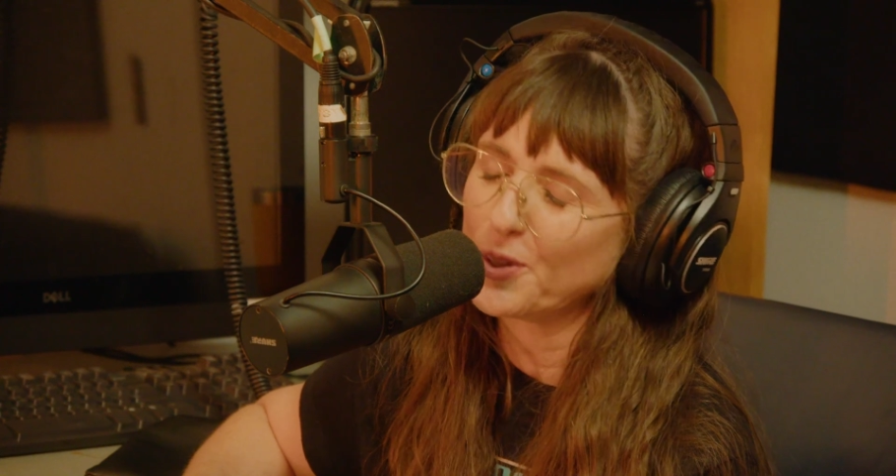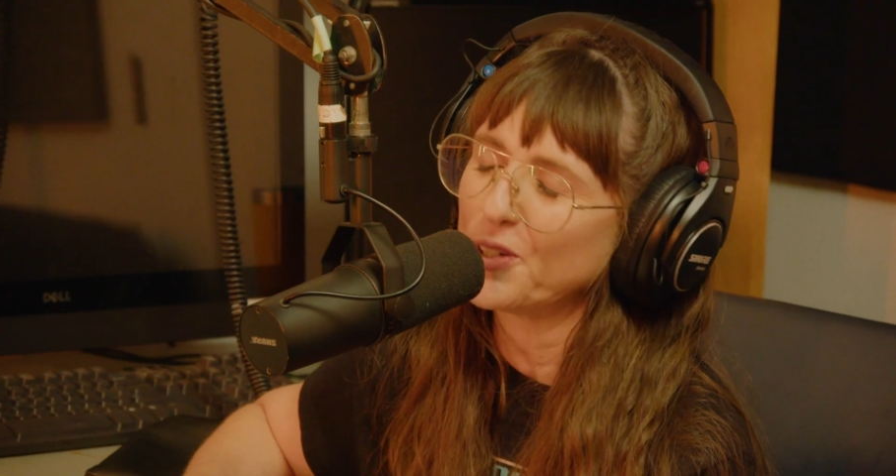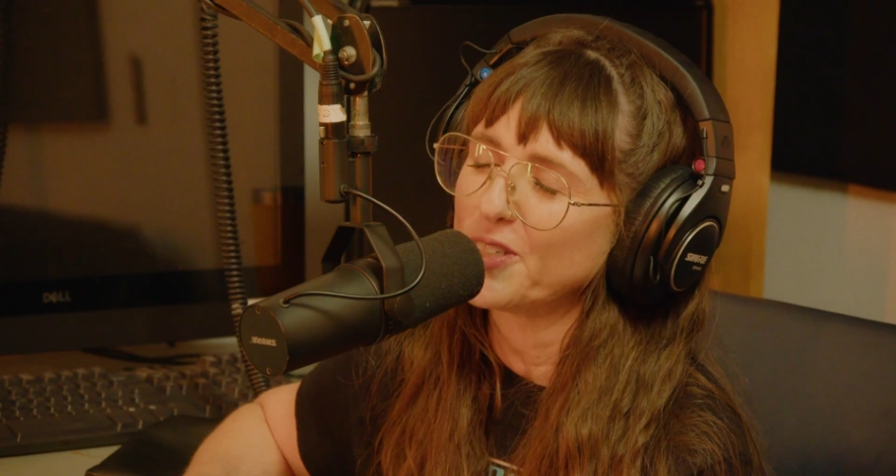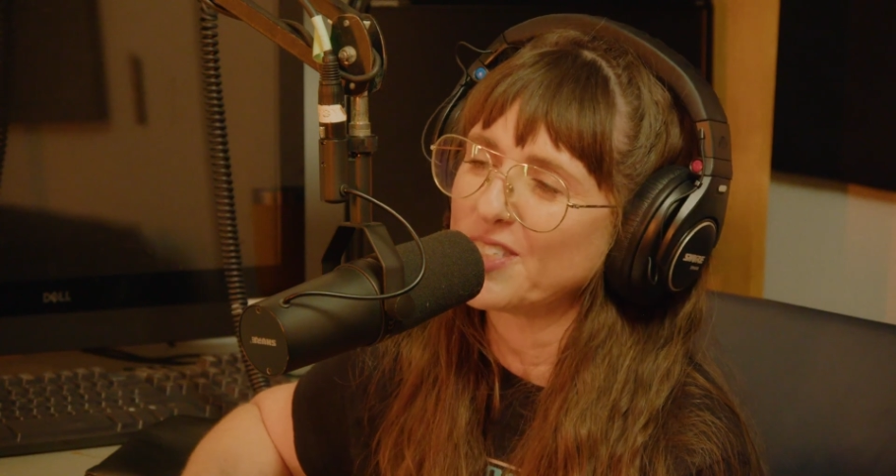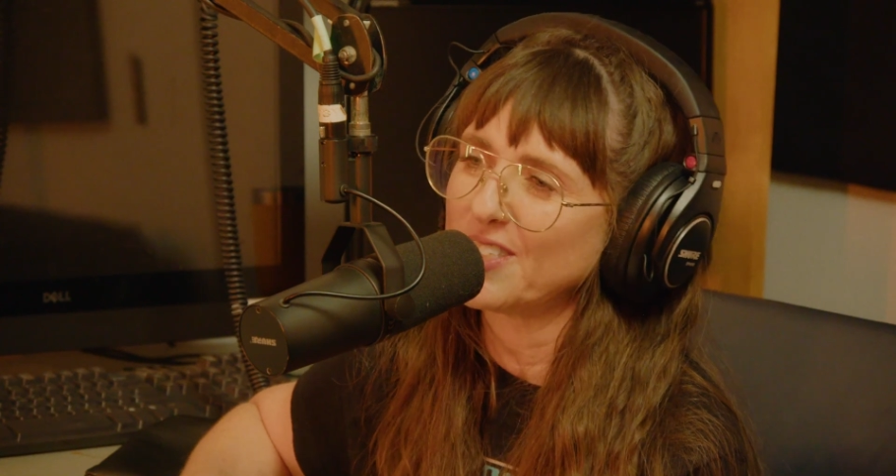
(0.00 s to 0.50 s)
were
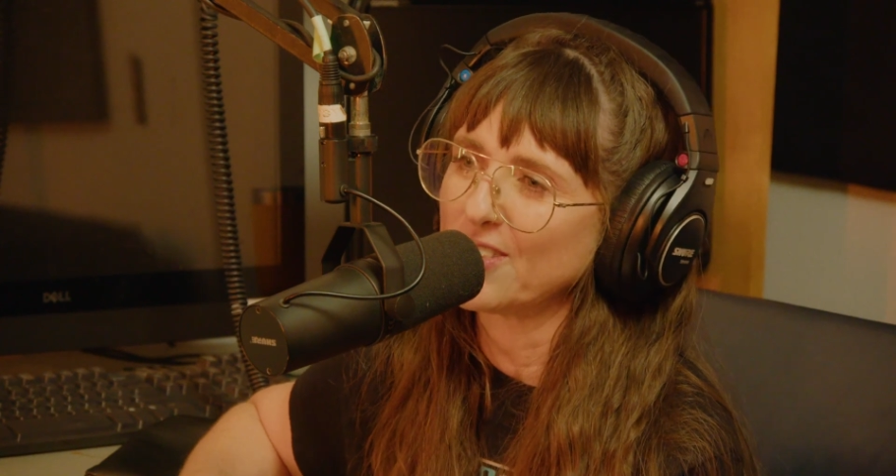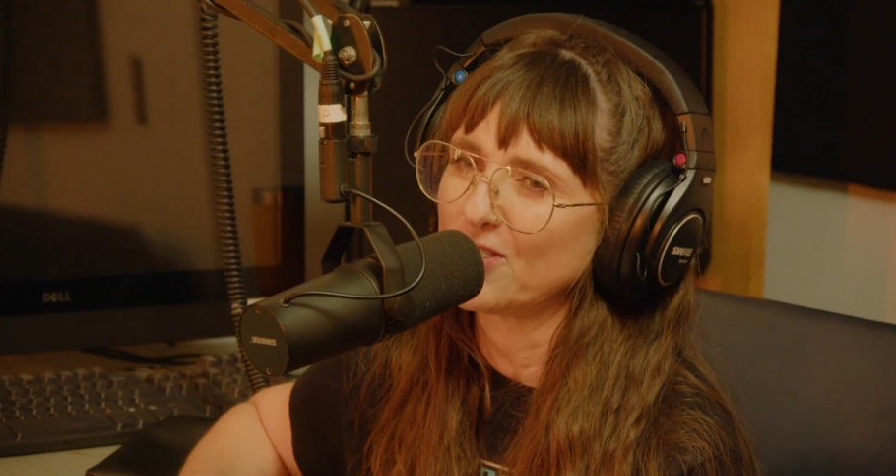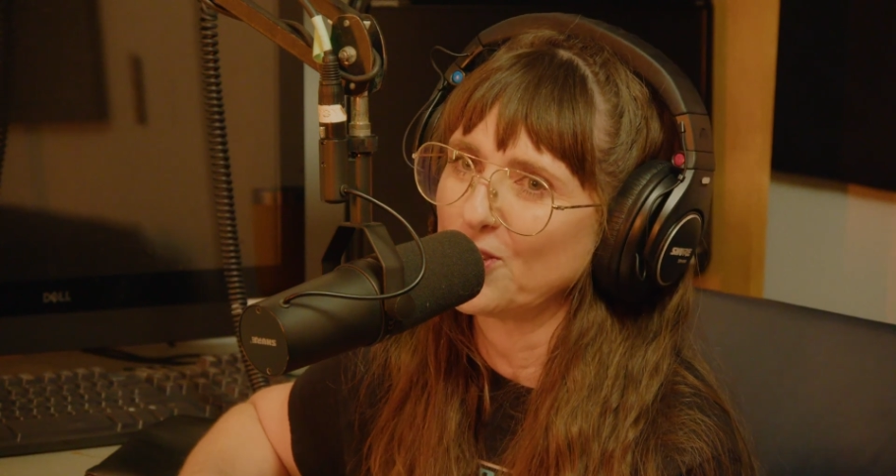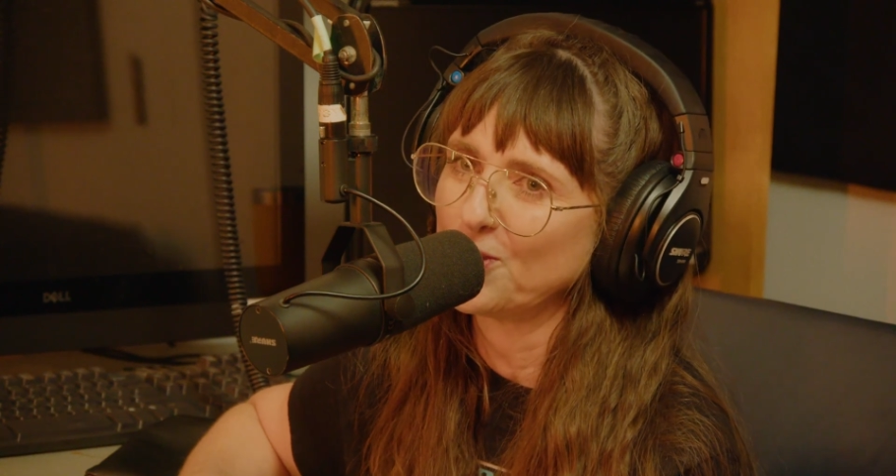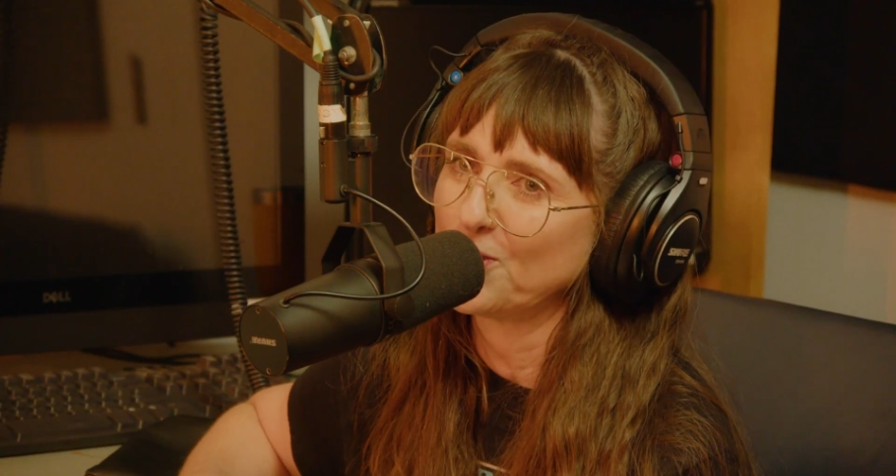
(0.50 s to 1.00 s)
you listening
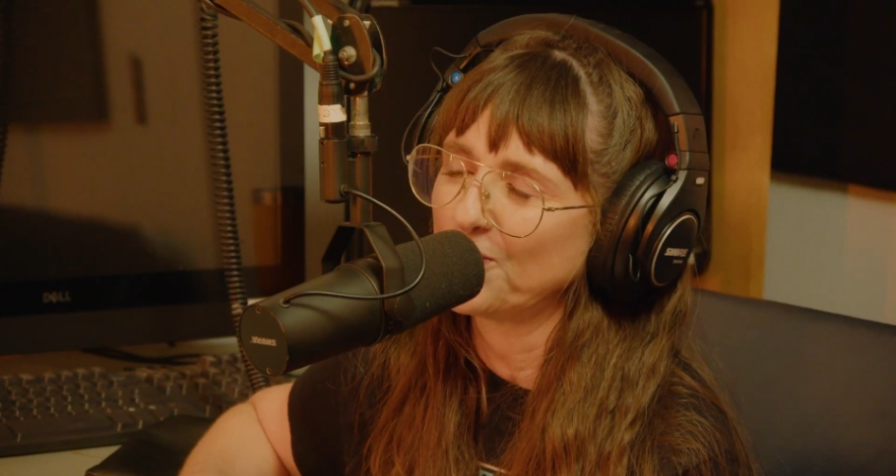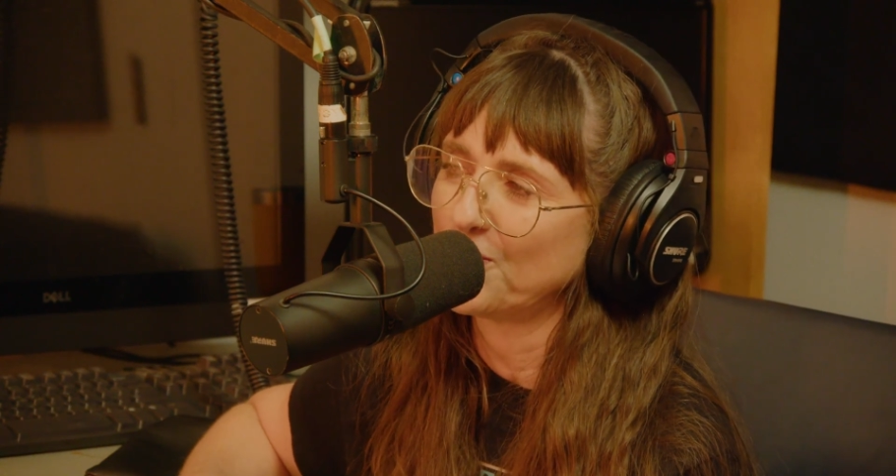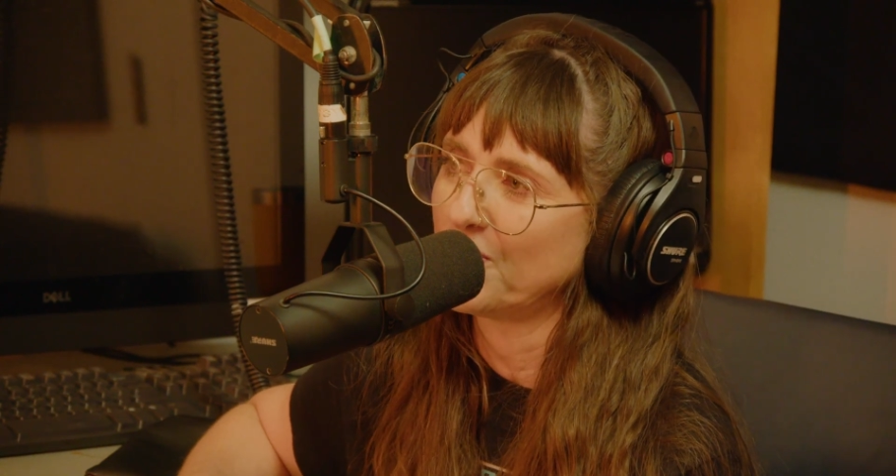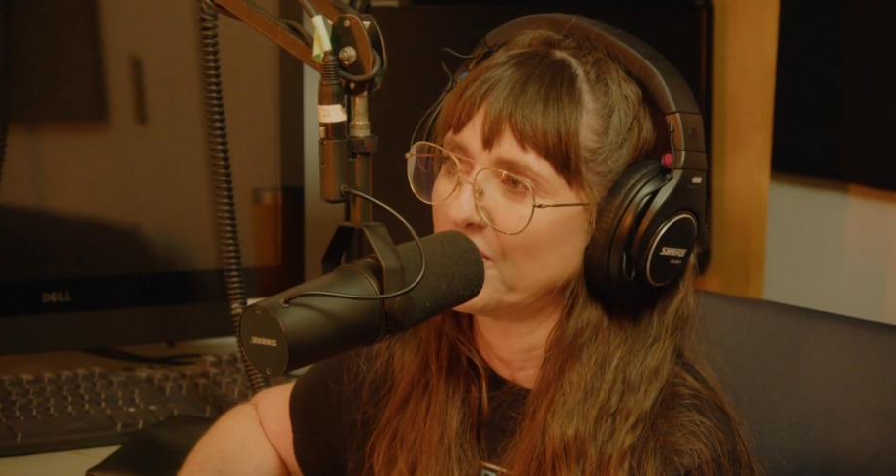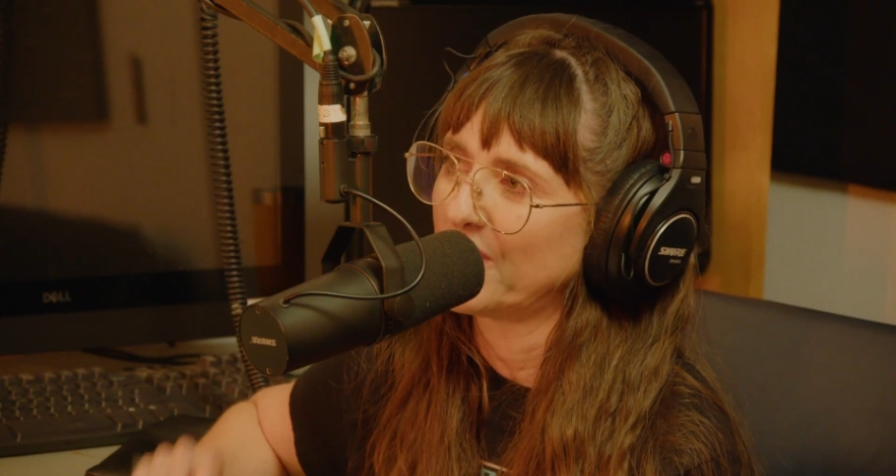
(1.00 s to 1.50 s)
to